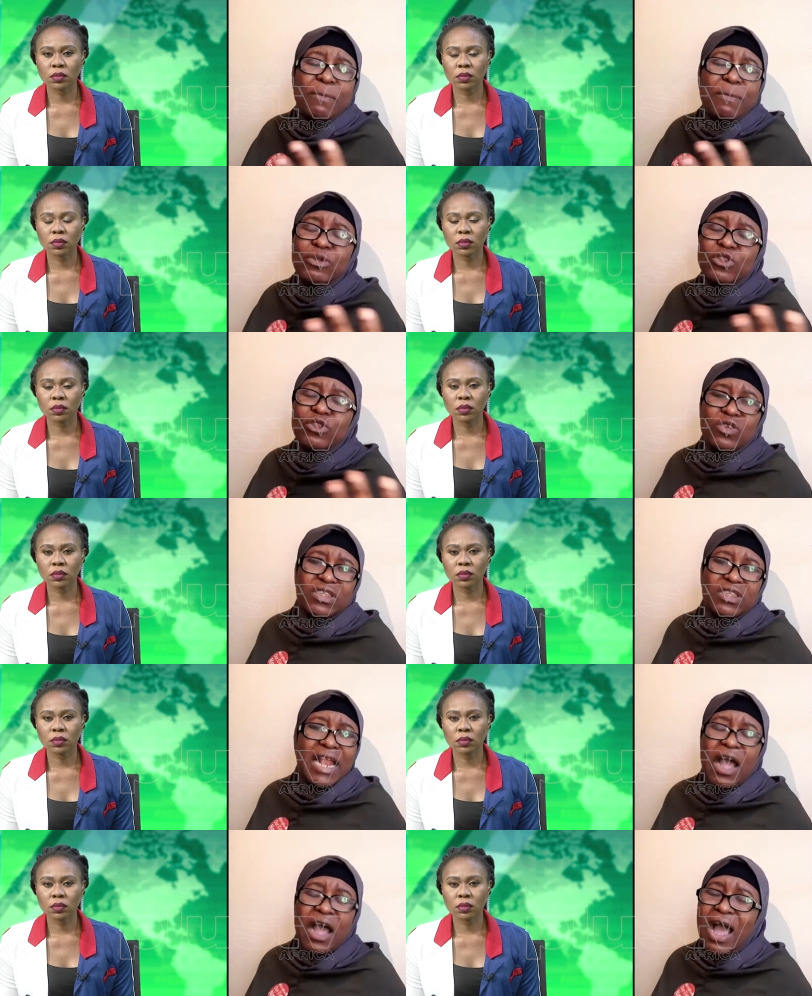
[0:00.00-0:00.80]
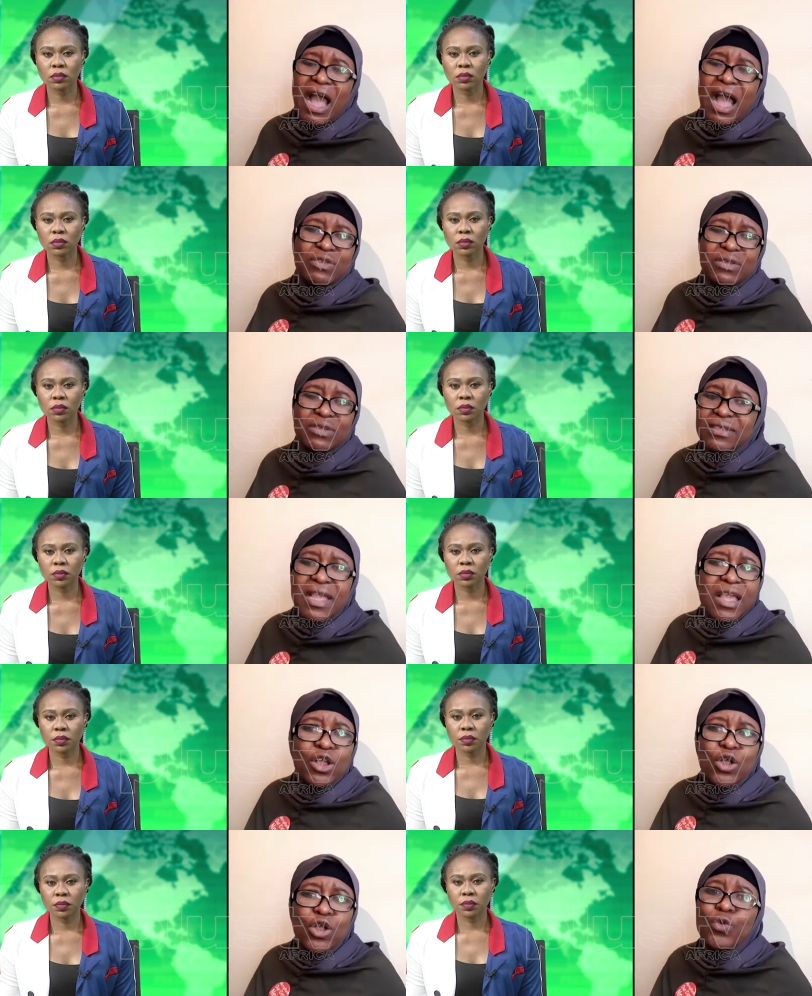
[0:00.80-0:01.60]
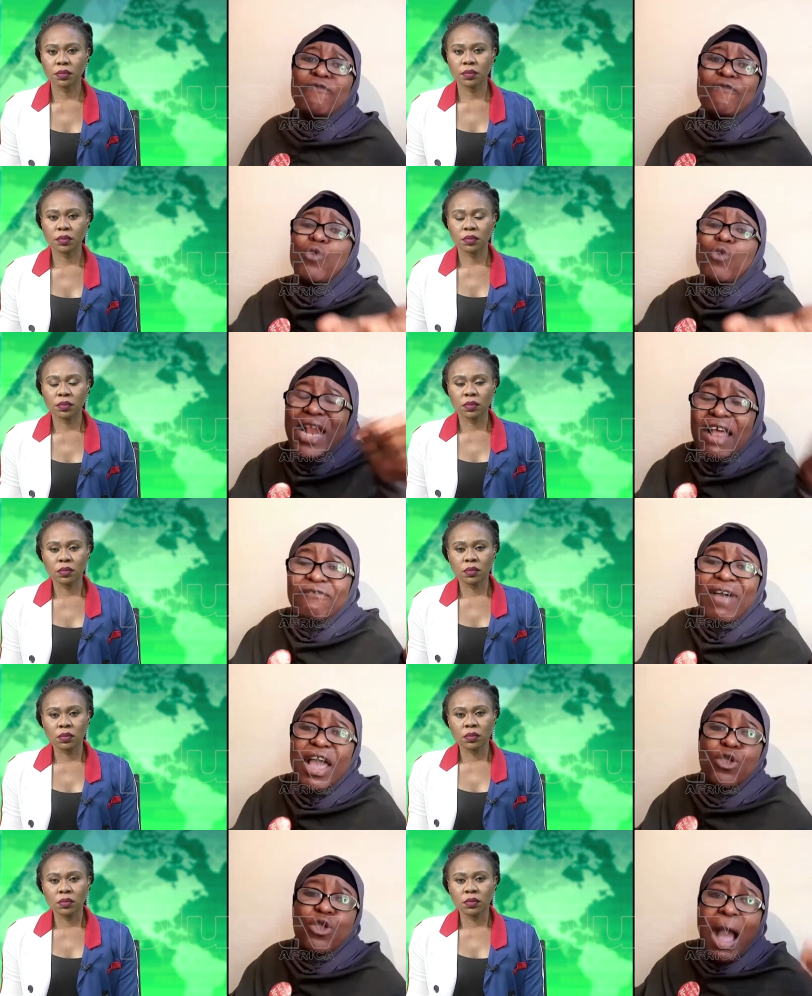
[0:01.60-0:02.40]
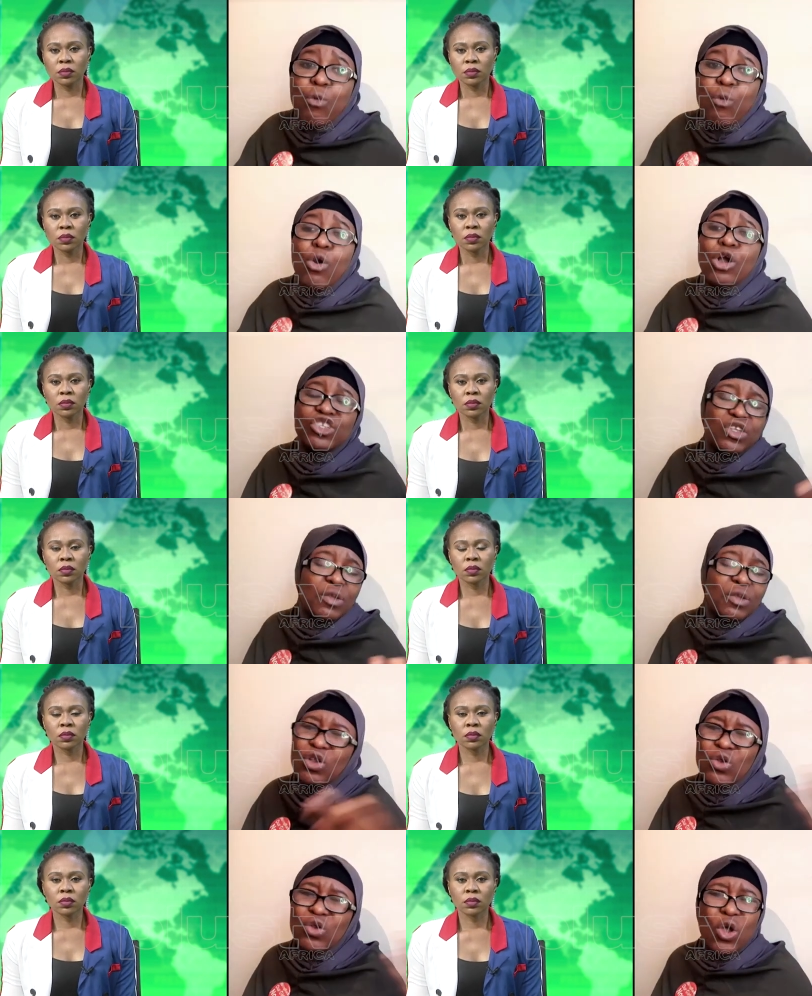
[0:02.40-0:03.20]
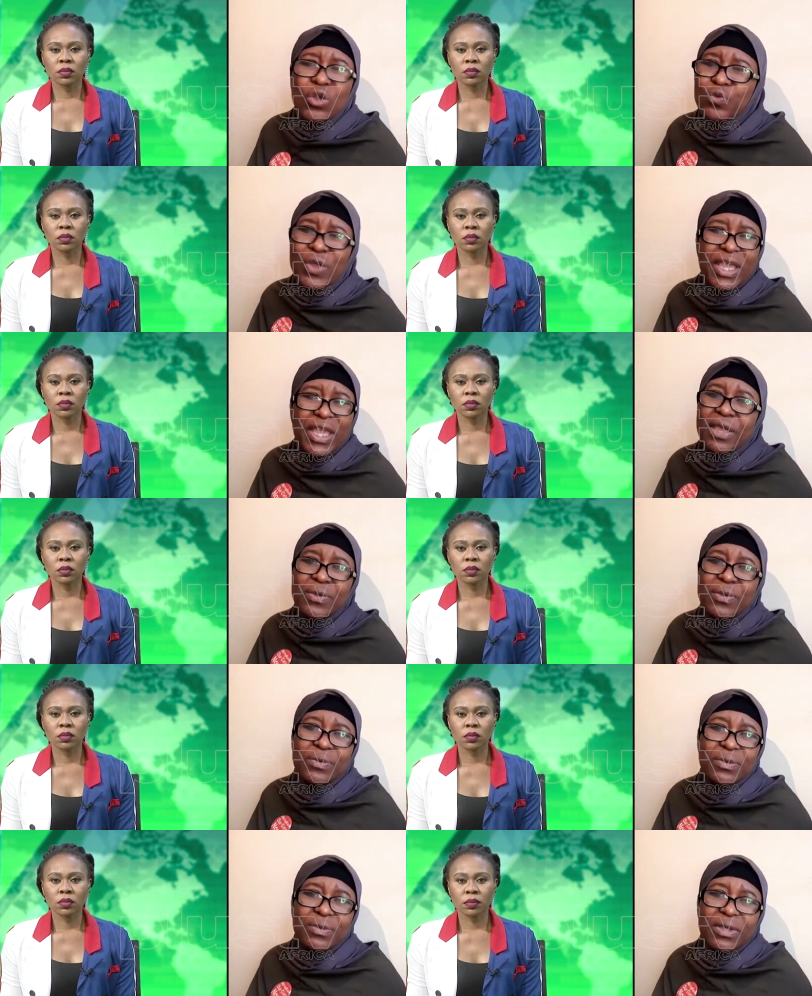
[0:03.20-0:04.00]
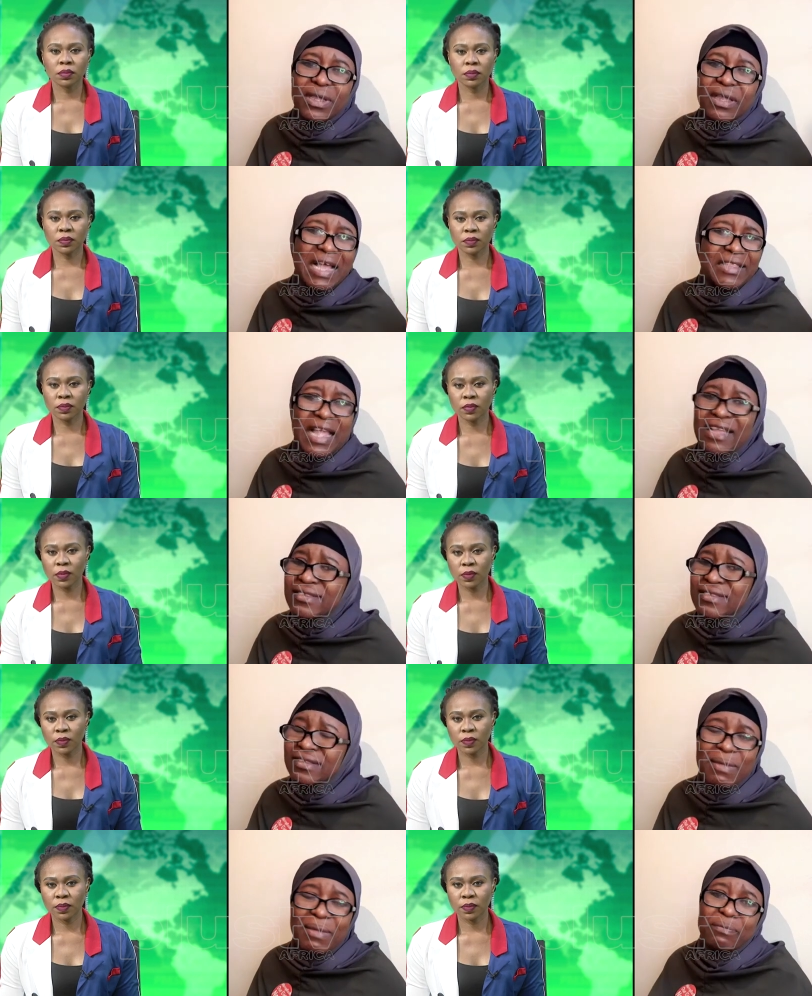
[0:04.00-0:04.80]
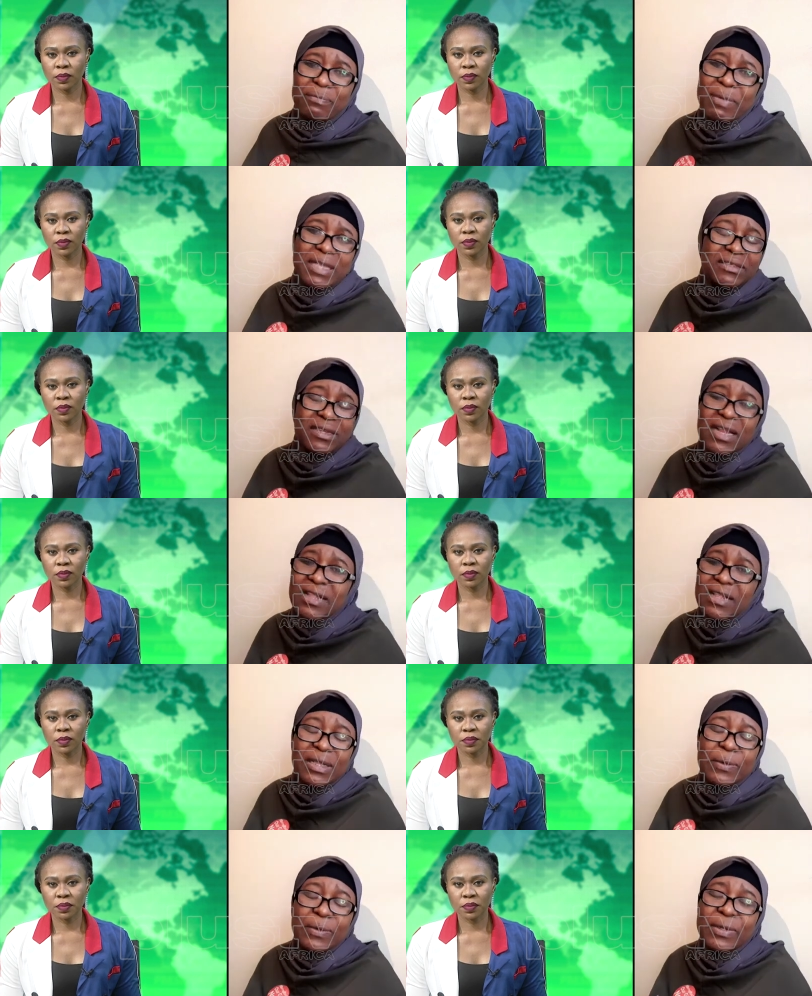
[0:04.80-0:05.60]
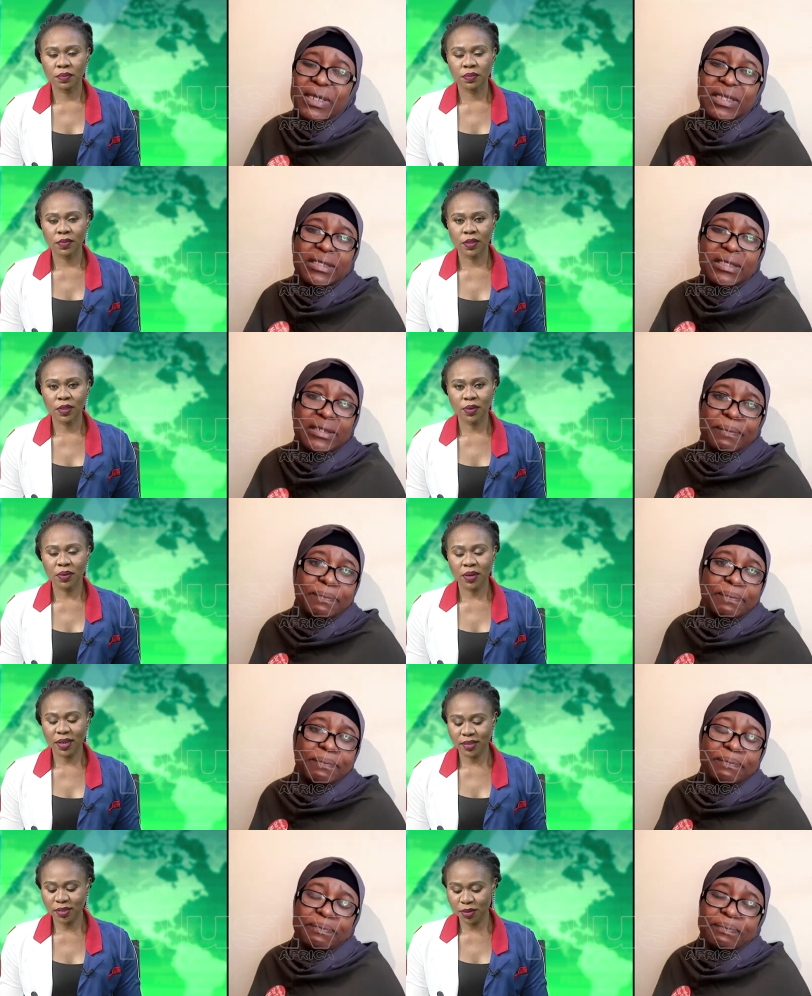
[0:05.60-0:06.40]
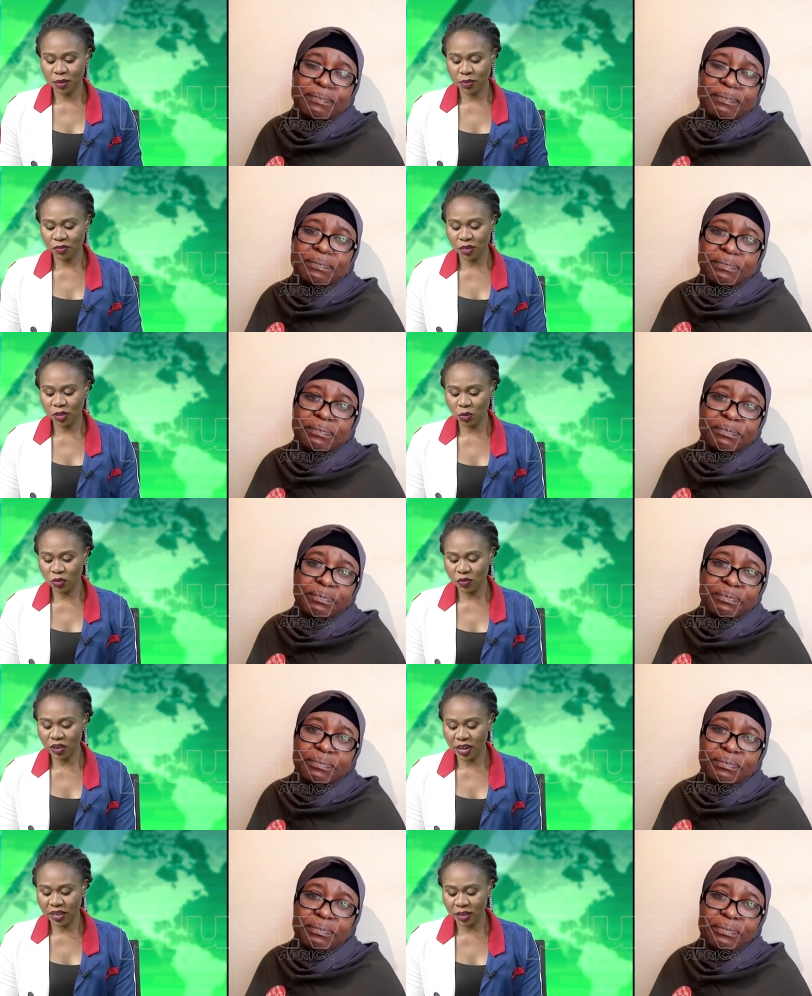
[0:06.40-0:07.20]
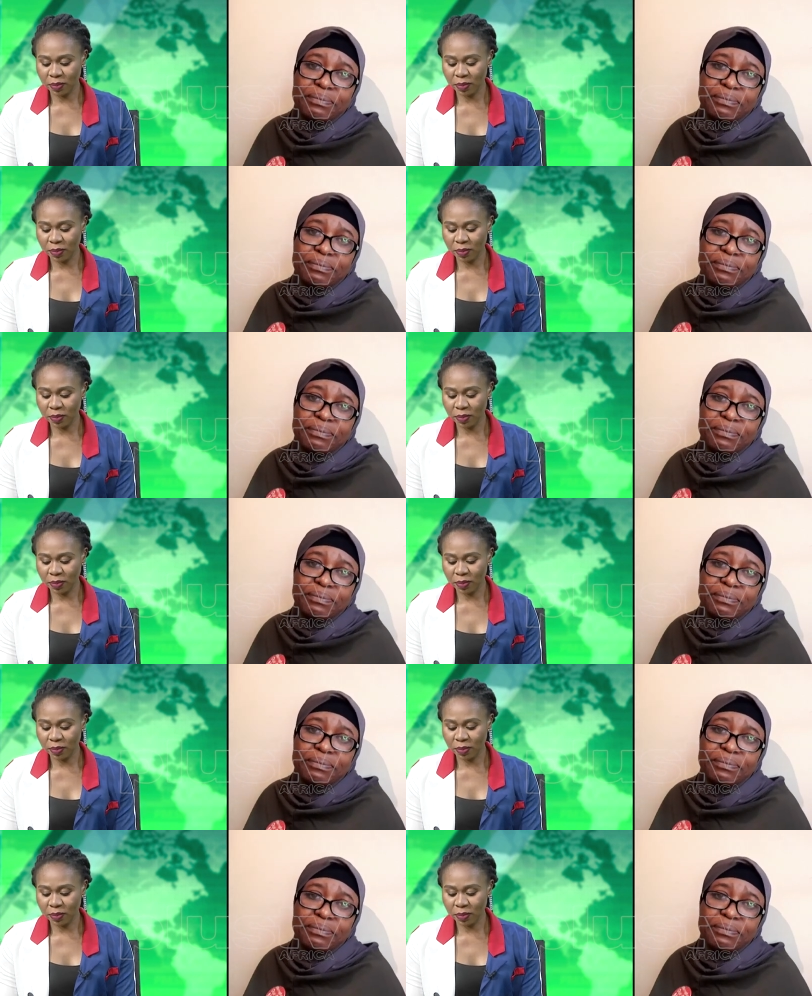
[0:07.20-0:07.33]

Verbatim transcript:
Speaker 1: able to stay in our houses. With wherever you are, worship God, God will hear you. That's my personal take.
Speaker 2: All right. Hopefully we'll find a